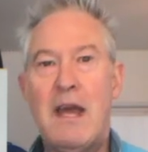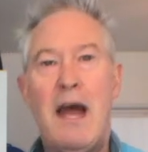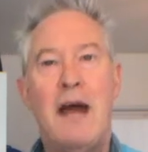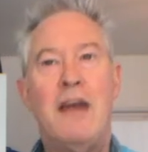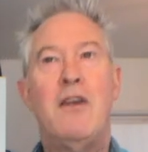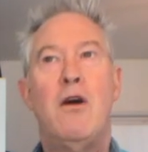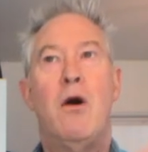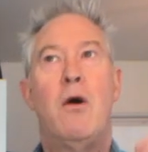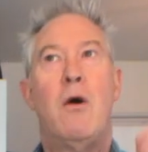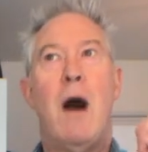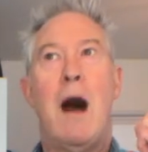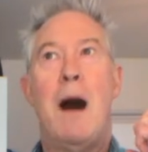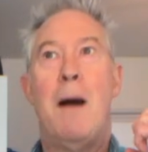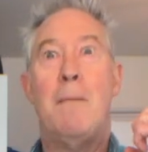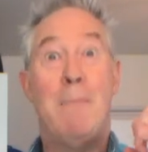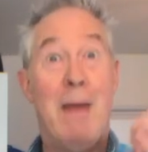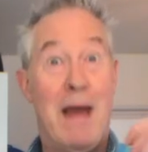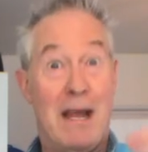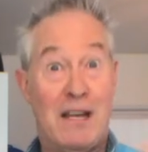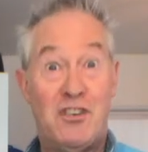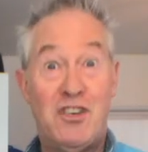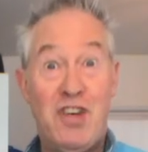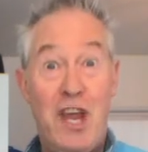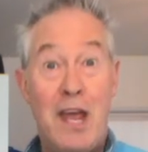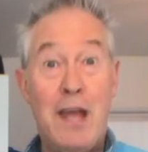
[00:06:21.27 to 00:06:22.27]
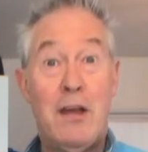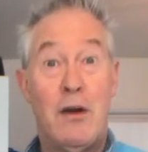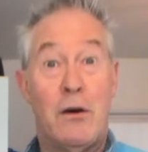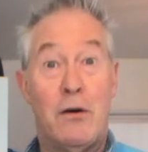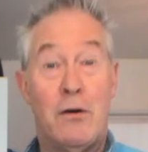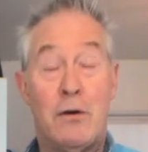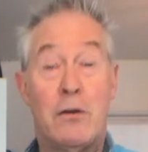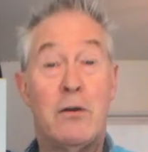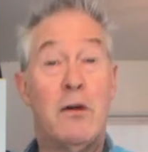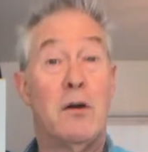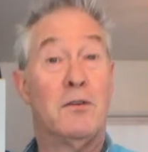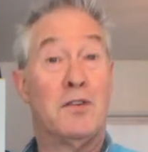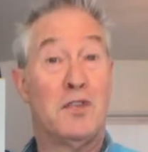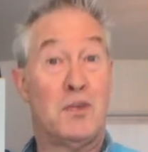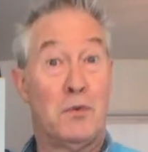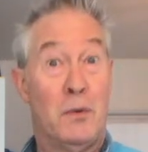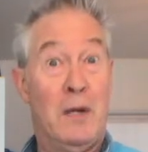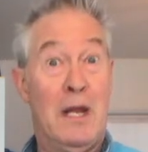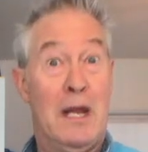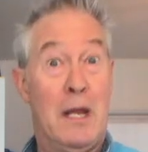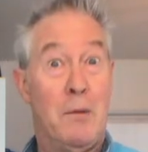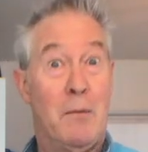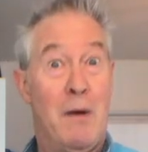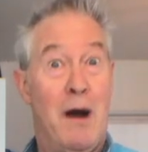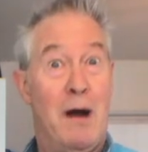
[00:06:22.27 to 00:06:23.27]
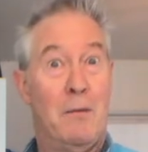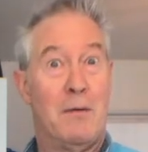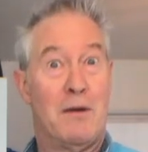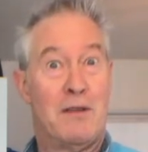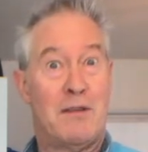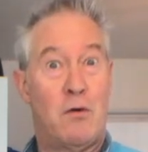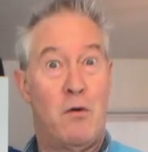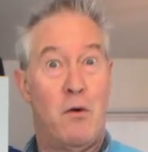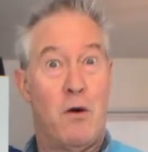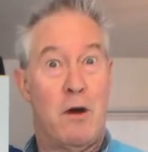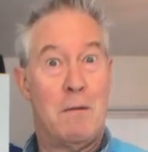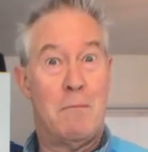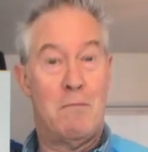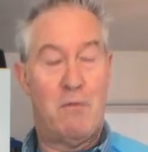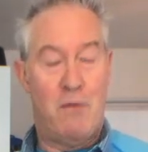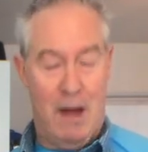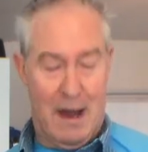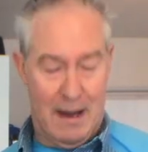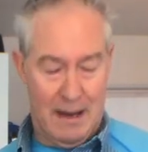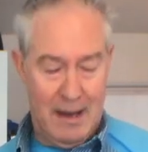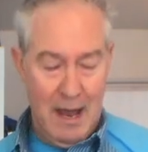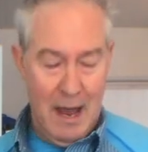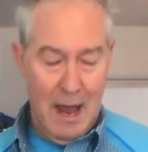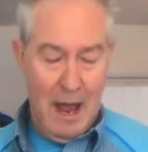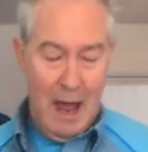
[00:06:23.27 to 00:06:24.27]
I know manchego goes really well with cornbread.